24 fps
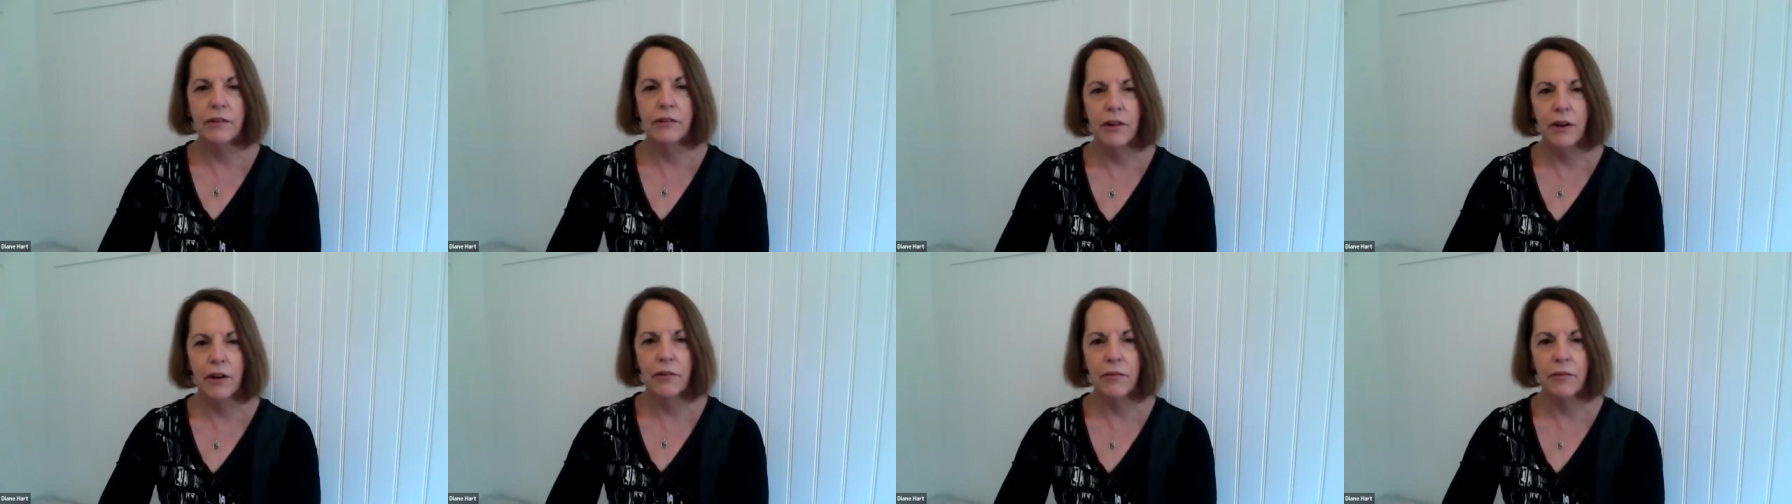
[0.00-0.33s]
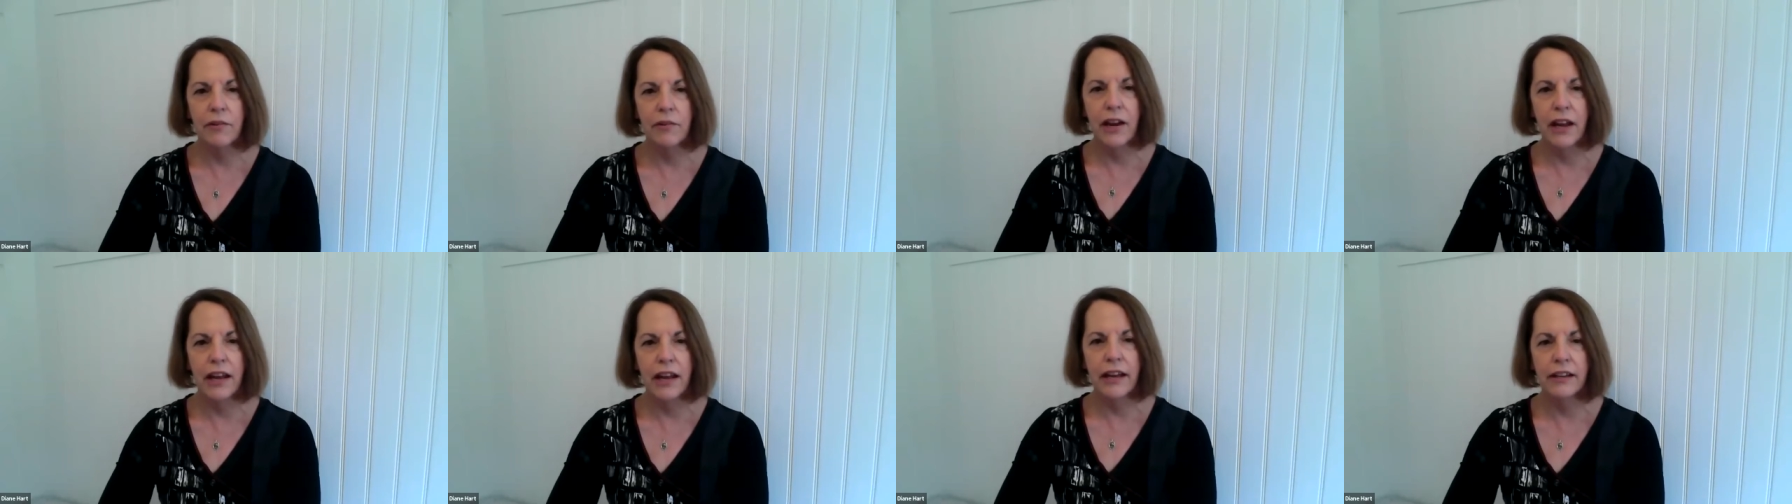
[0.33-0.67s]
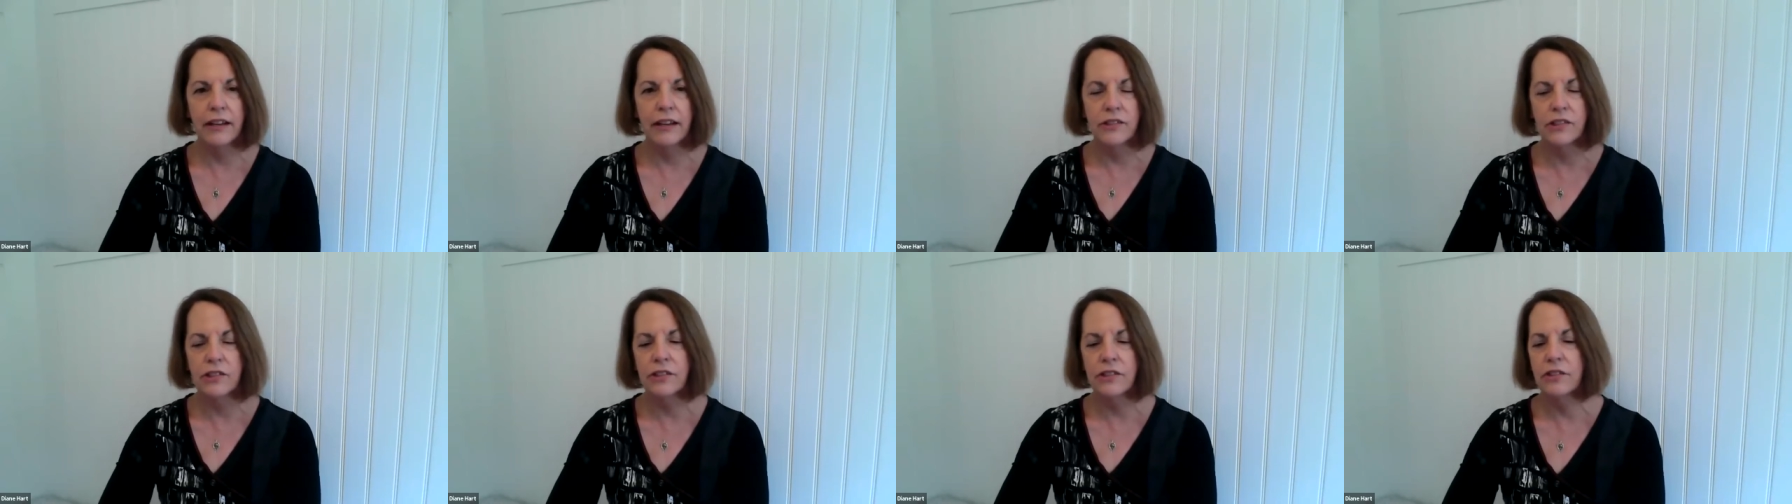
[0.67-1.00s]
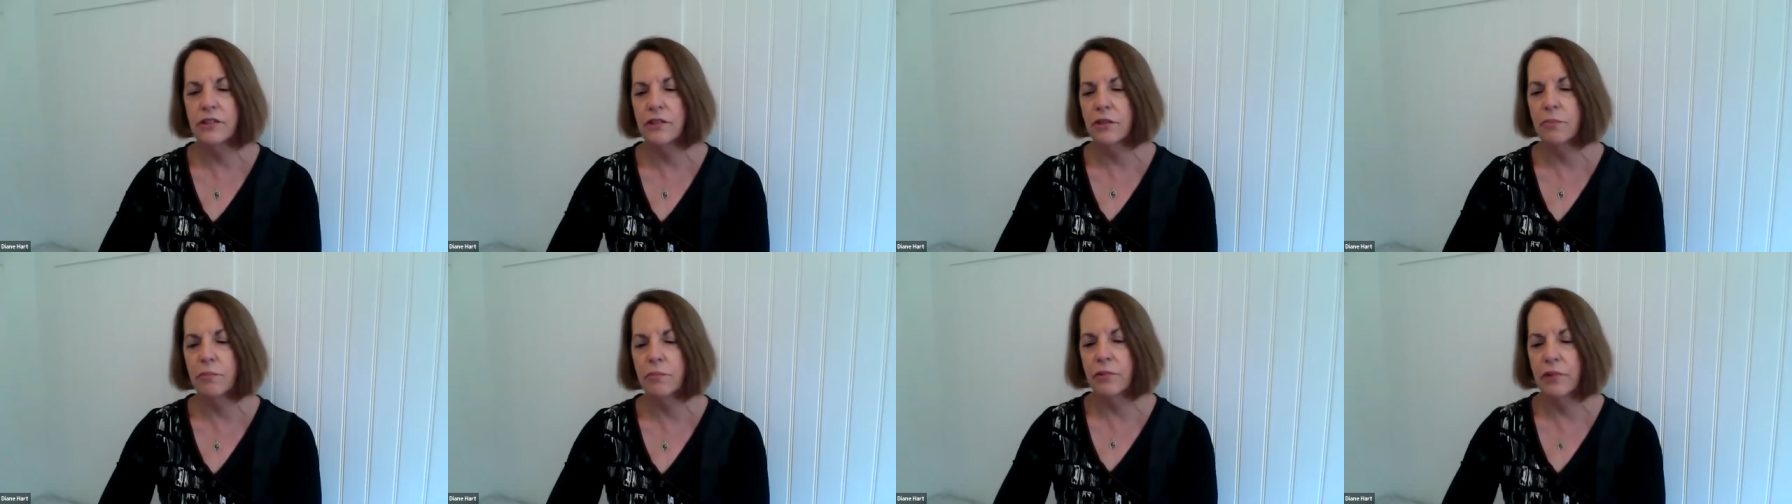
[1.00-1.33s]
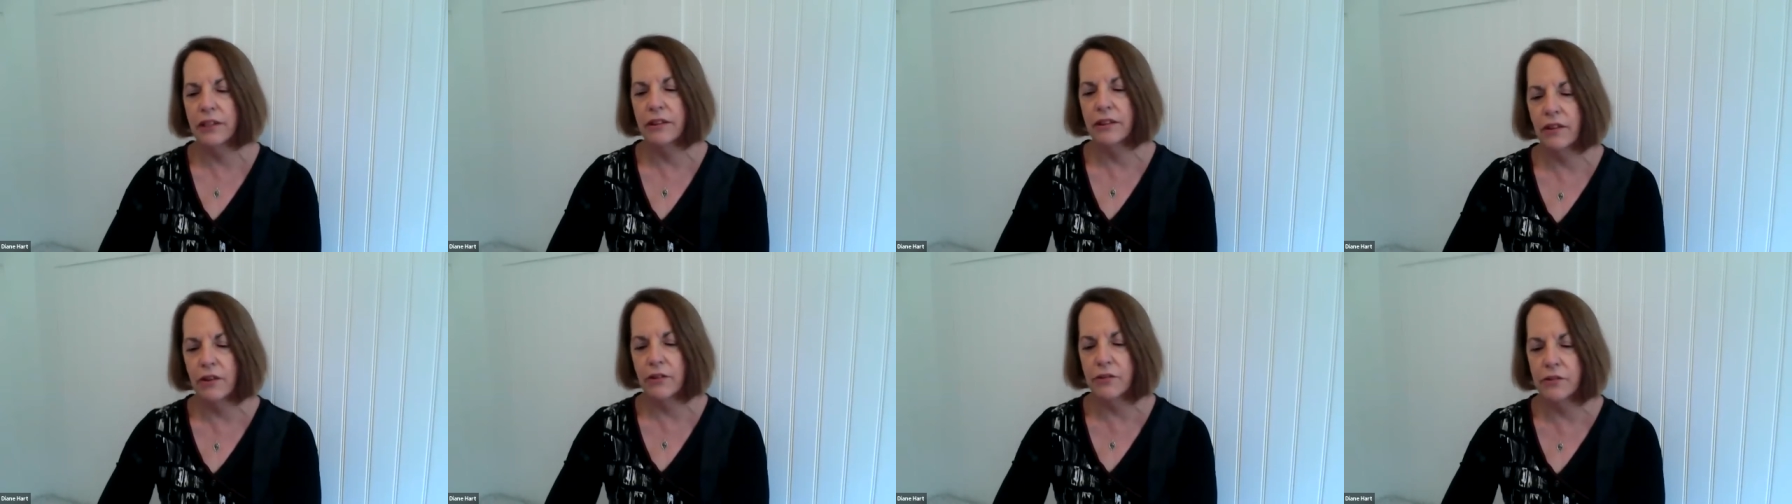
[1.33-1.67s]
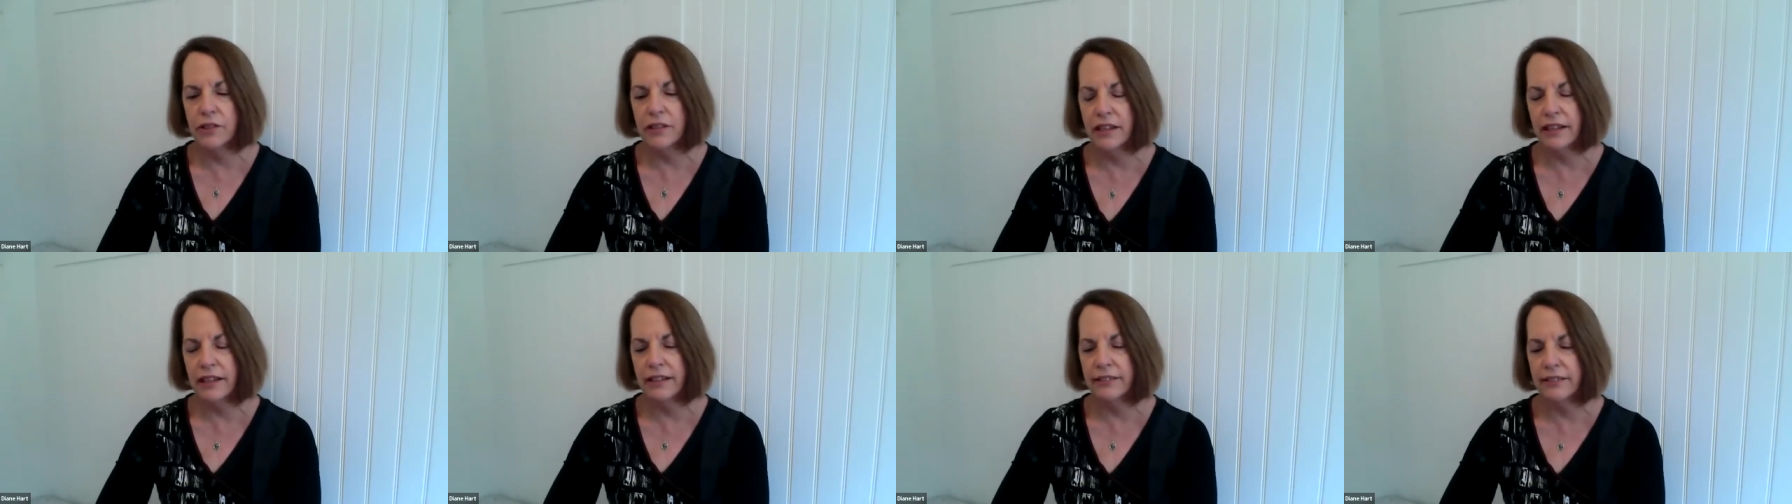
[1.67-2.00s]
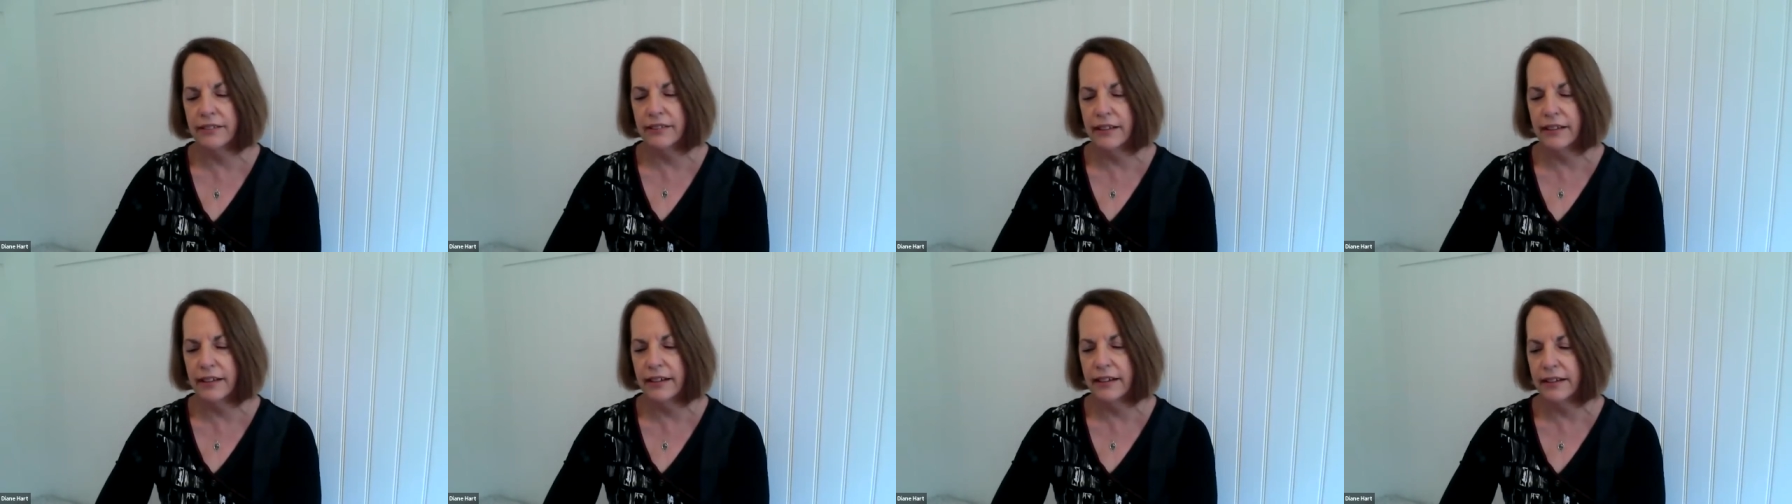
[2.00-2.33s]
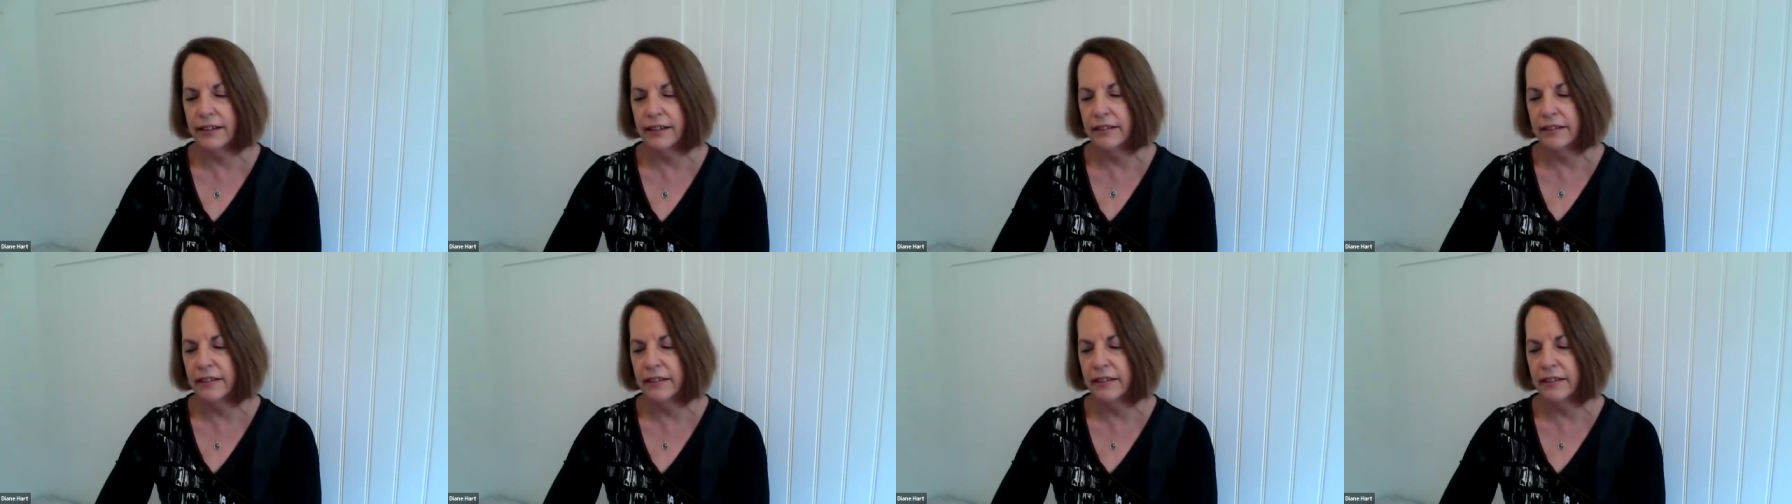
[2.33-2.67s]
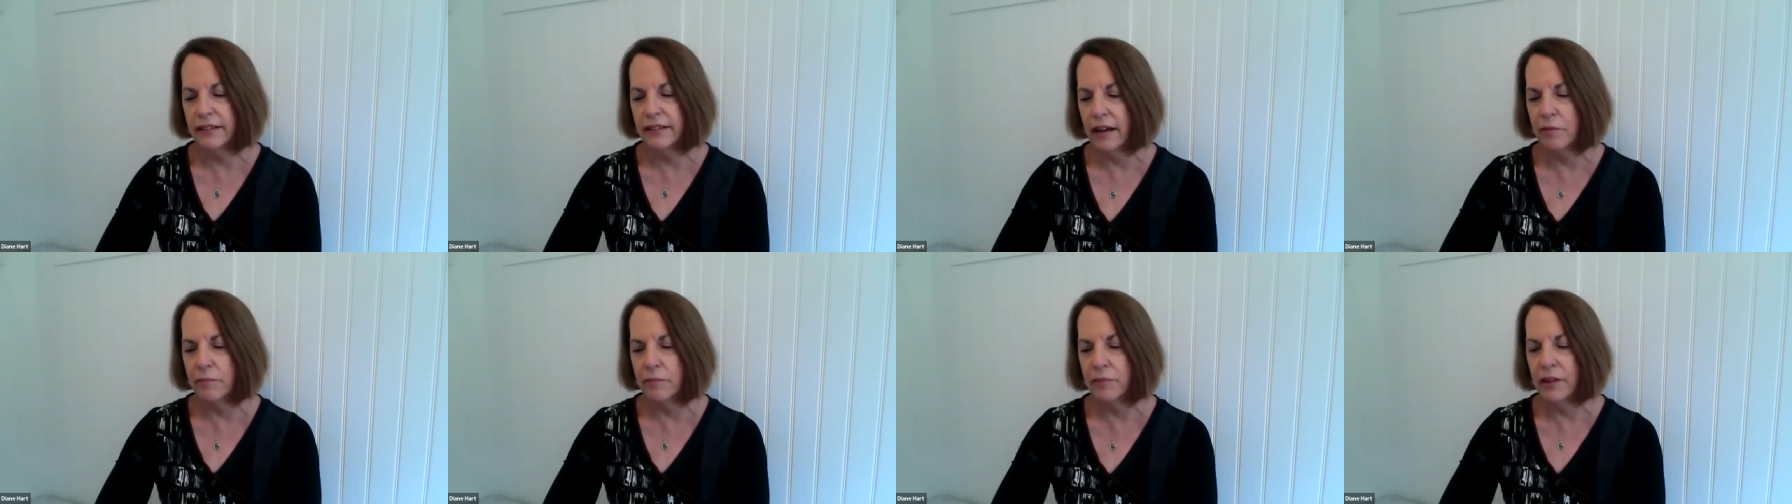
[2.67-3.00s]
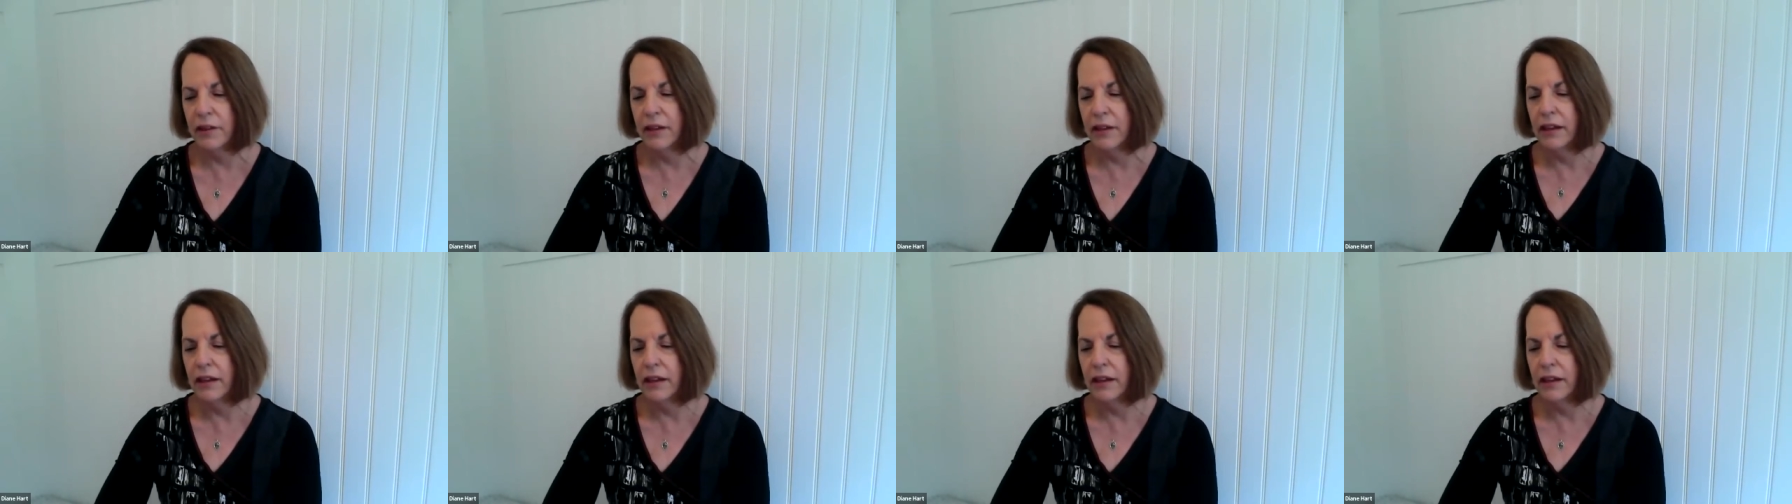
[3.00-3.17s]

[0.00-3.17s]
I would arrange to bring those things in.